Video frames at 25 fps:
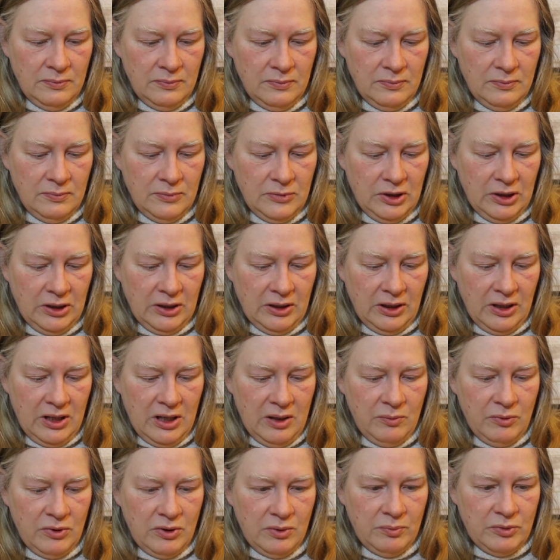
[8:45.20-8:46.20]
like it
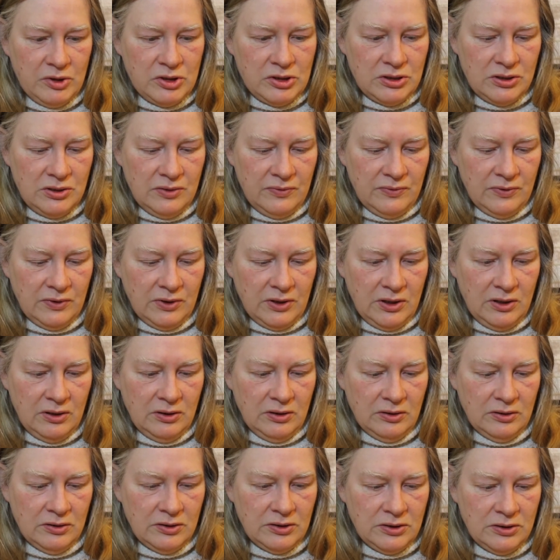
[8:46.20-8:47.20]
came with a bunch of different
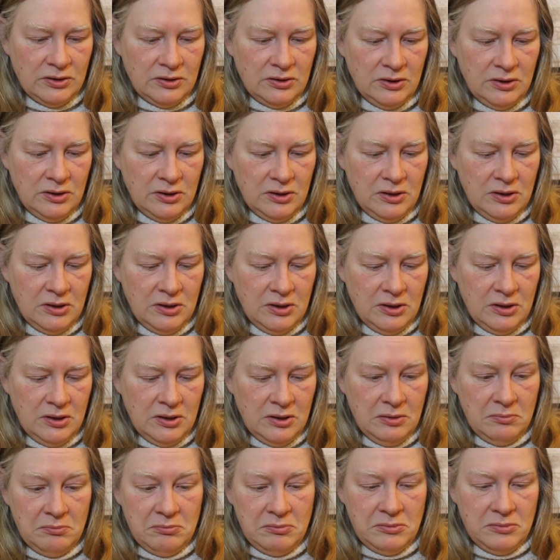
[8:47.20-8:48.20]
colors.
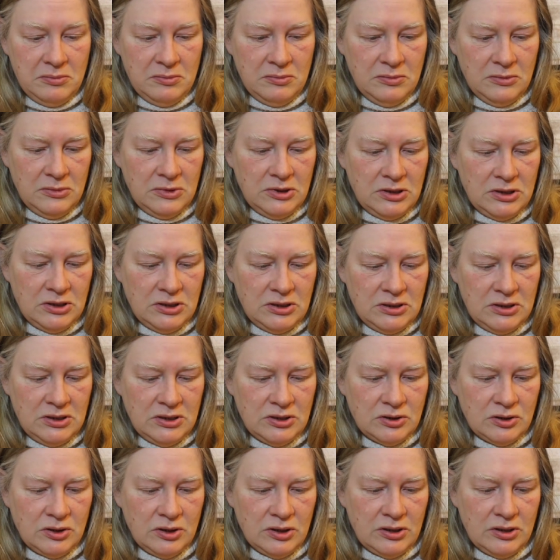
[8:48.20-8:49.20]
It just
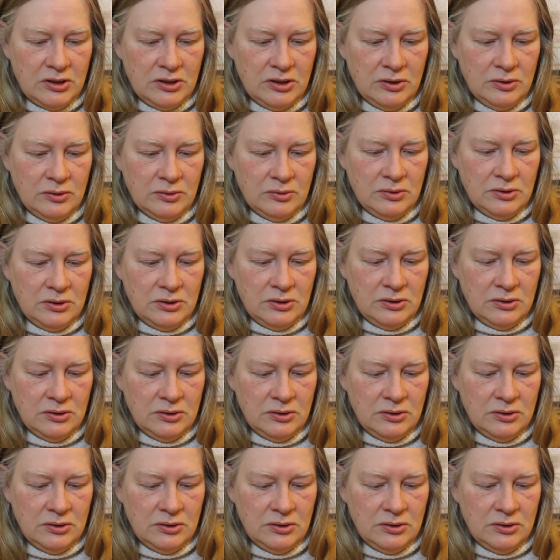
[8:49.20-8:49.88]
says Earth Tones.